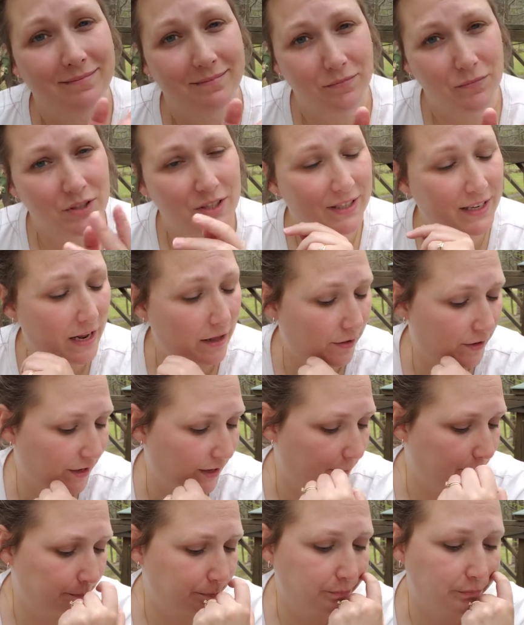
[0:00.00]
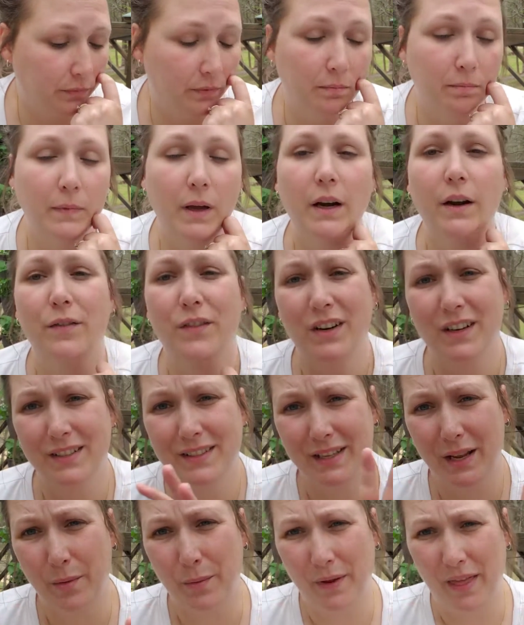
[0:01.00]
I'm just telling you. I'm not even going
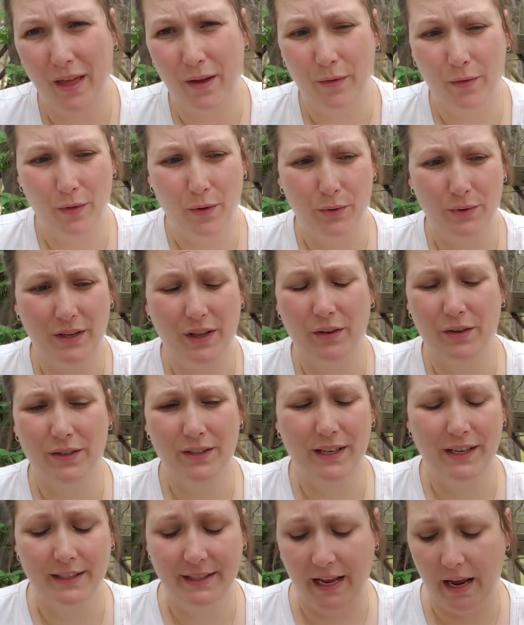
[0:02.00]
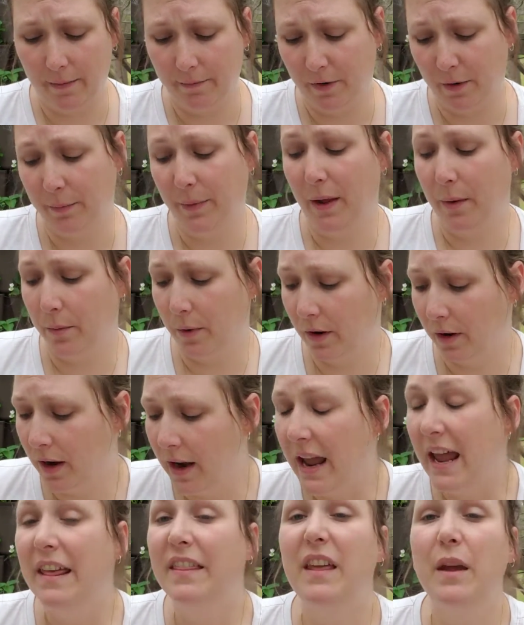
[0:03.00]
to say where those other seeds came from. They were
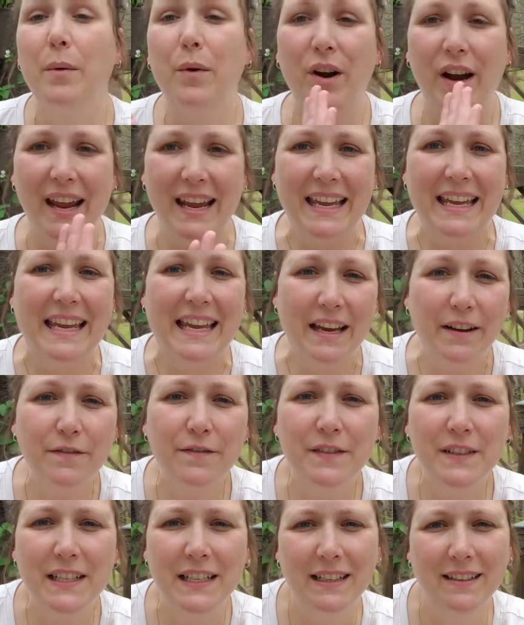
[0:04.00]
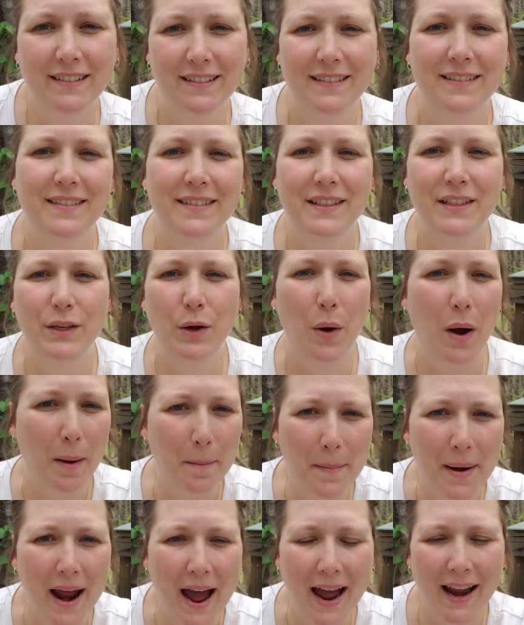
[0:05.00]
a gift, so
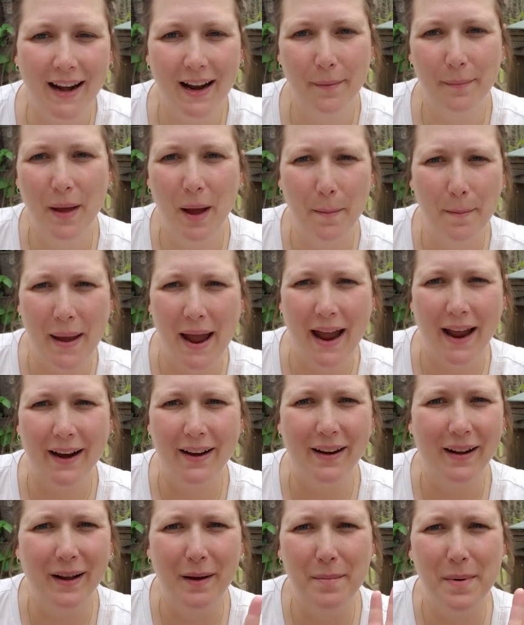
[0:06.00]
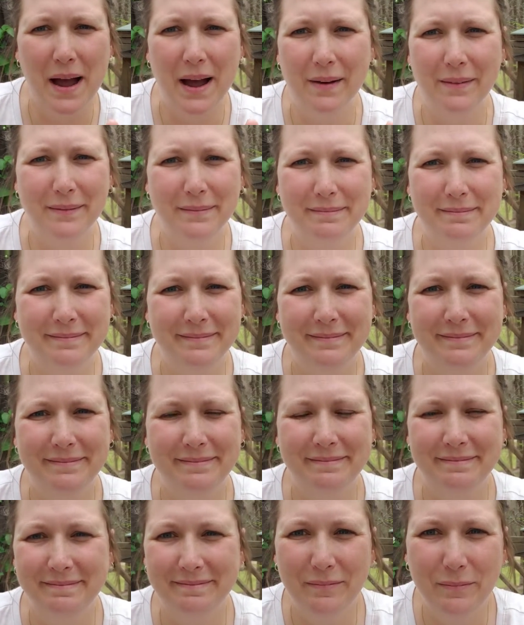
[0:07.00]
I'm not mad about
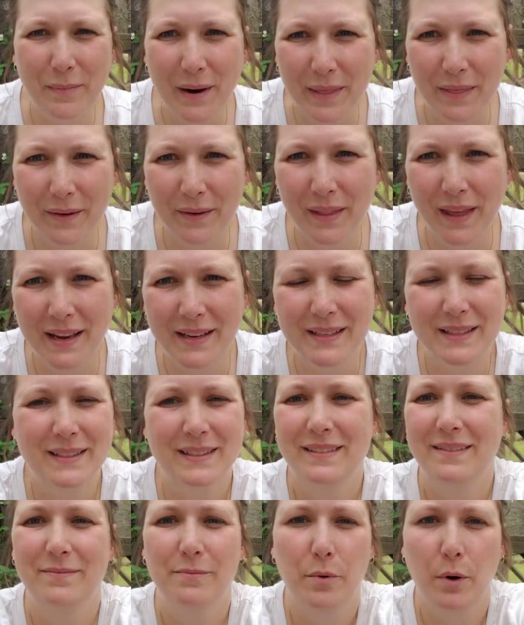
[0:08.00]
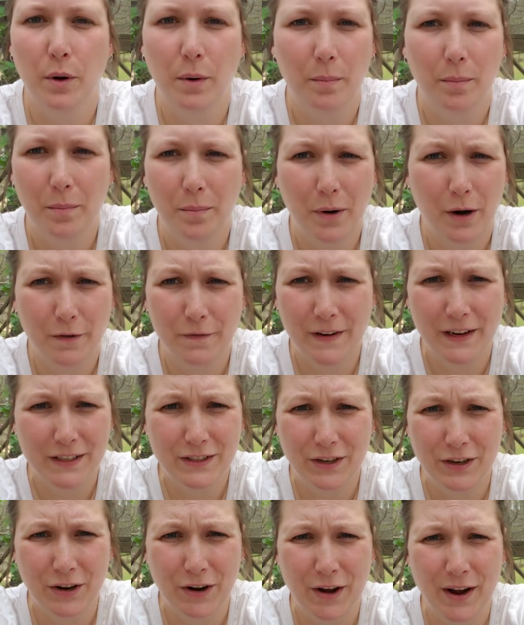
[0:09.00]
whether they were
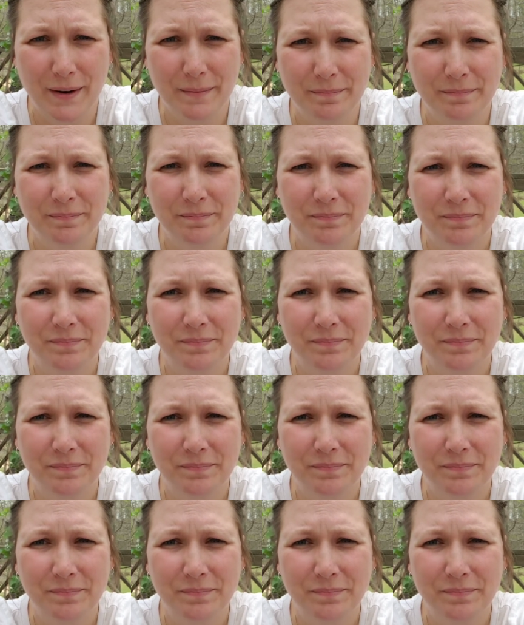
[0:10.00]
perfect or not.